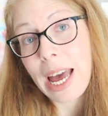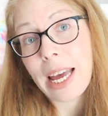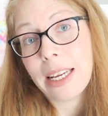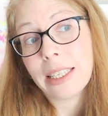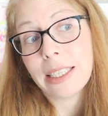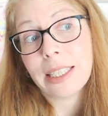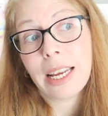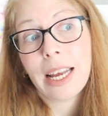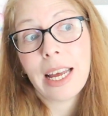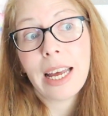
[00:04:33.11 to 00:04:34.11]
And
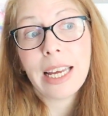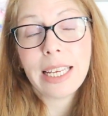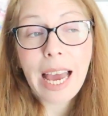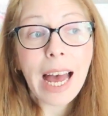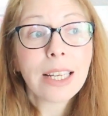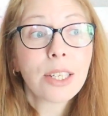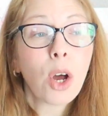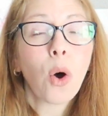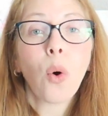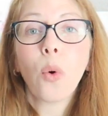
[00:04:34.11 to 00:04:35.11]
yeah,
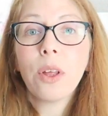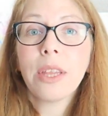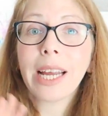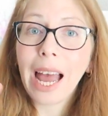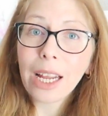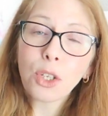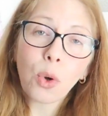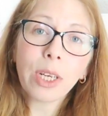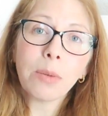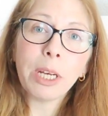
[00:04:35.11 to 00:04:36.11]
so the cal
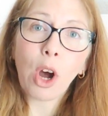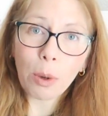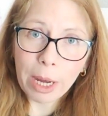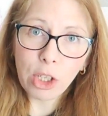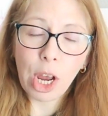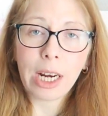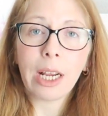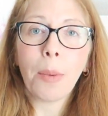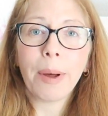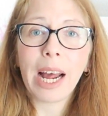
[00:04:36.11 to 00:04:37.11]
is going to be on my channel,